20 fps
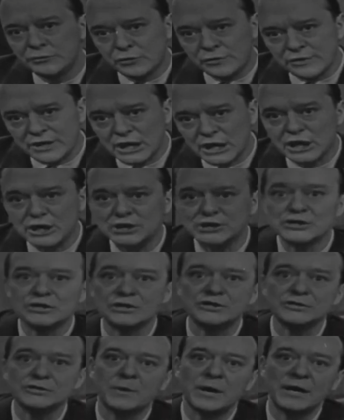to the
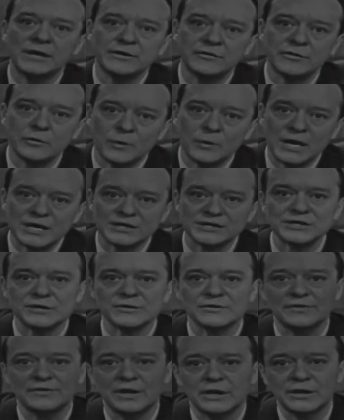east and spread to the west
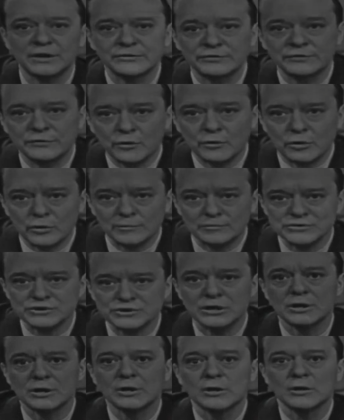in the various forms
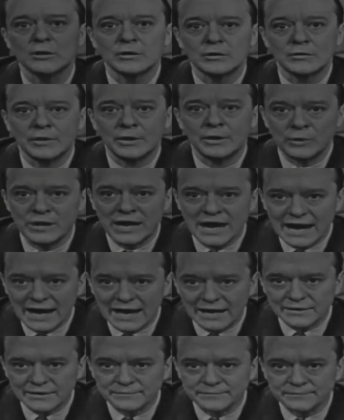that we
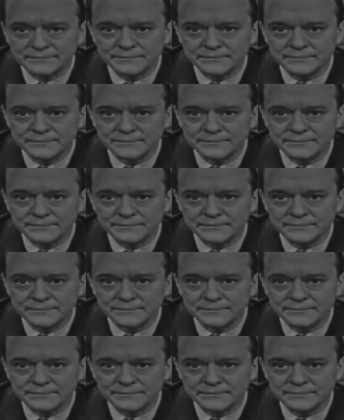have.